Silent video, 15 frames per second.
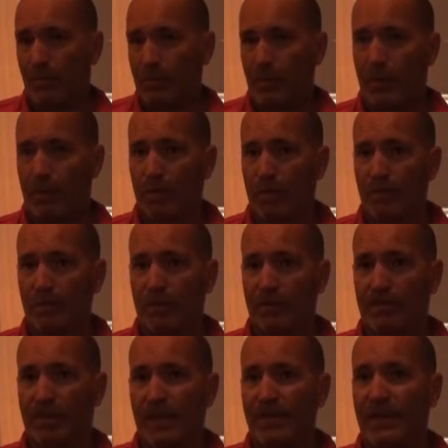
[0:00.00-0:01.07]
You know,
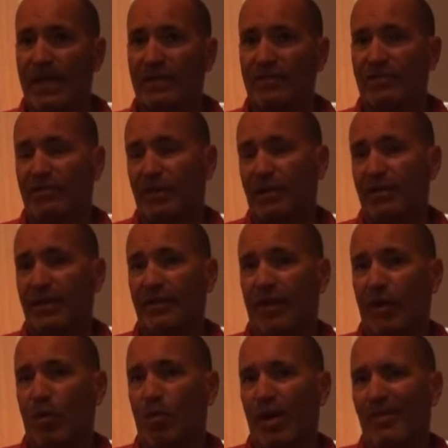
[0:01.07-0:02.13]
maybe necessarily they
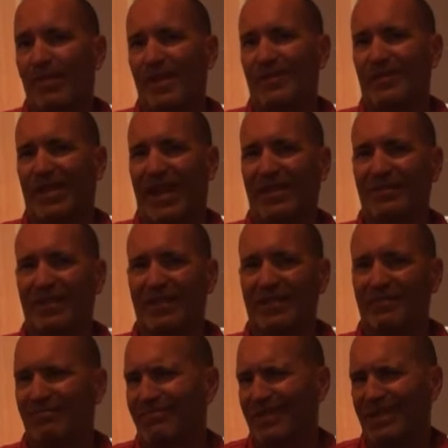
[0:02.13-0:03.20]
don't want people
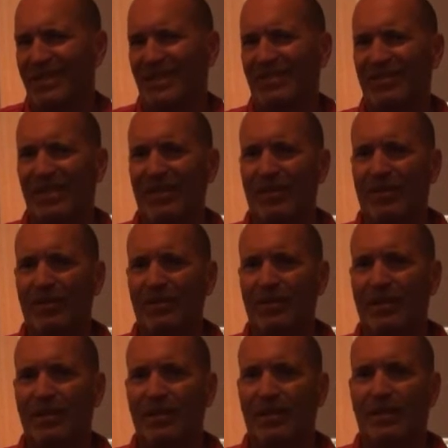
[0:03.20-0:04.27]
dancing in the casino,
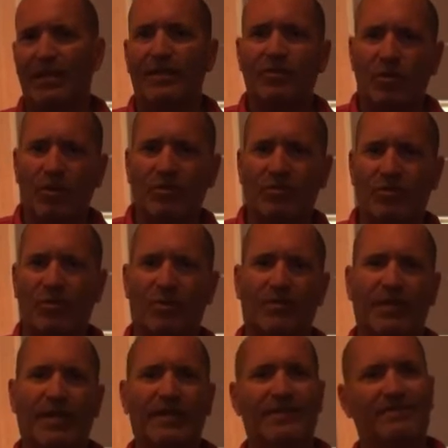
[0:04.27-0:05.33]
so it's sort of
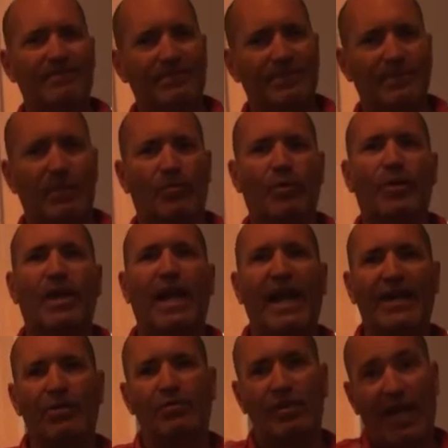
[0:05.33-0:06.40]
like, I'm going to
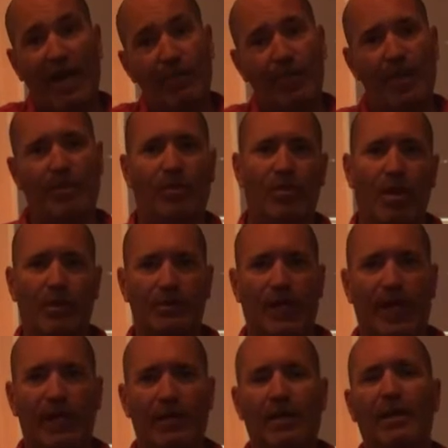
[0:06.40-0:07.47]
entertain people all
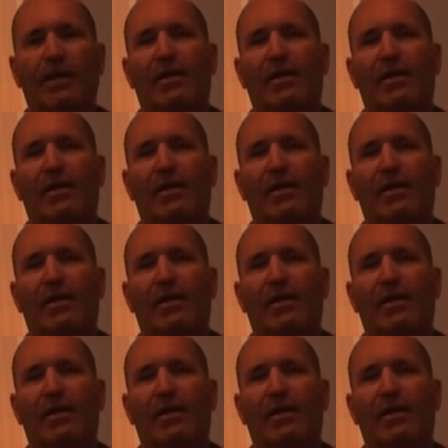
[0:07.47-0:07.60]
night.